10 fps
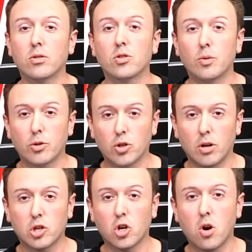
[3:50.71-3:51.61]
your
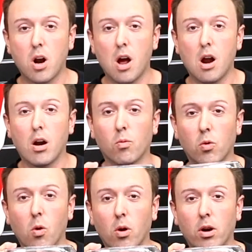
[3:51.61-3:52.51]
supercharger
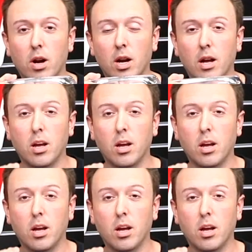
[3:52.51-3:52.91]
roar